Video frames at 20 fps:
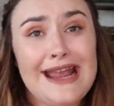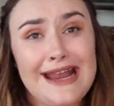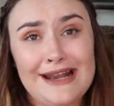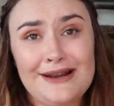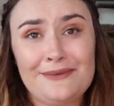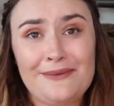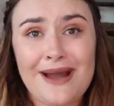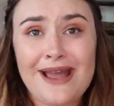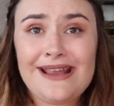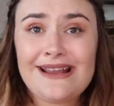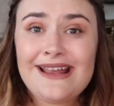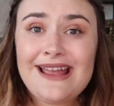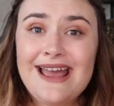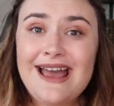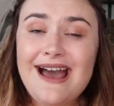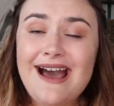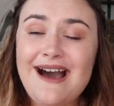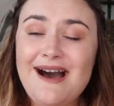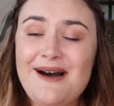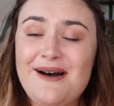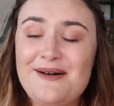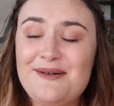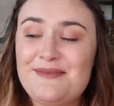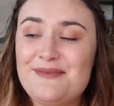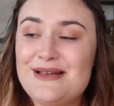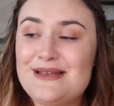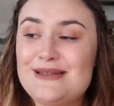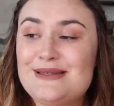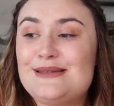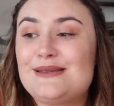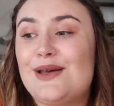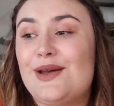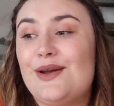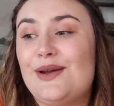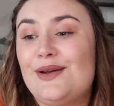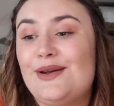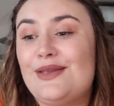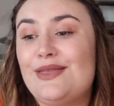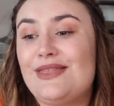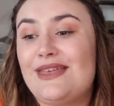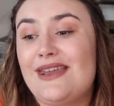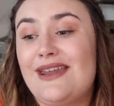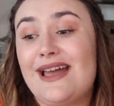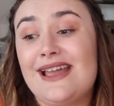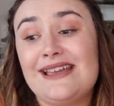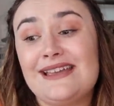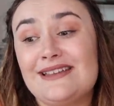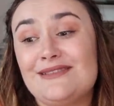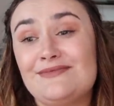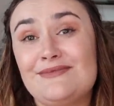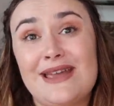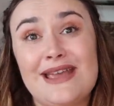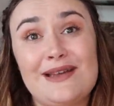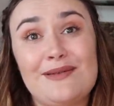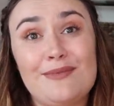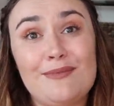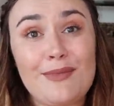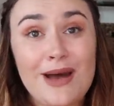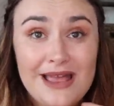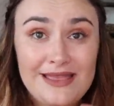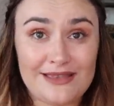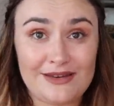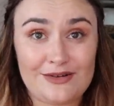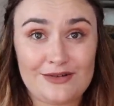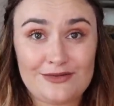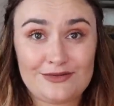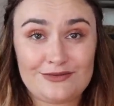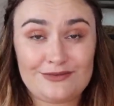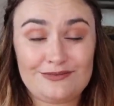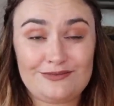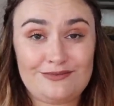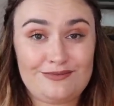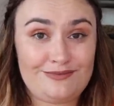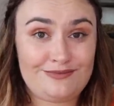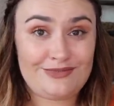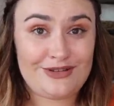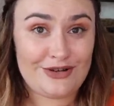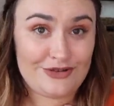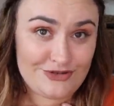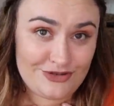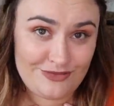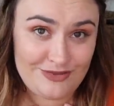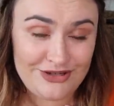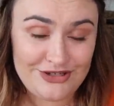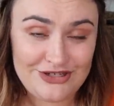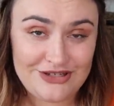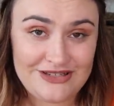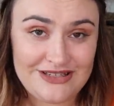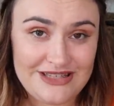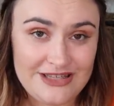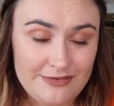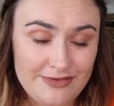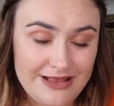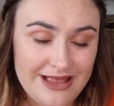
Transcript: in a way um, so that I can make my little contribution to the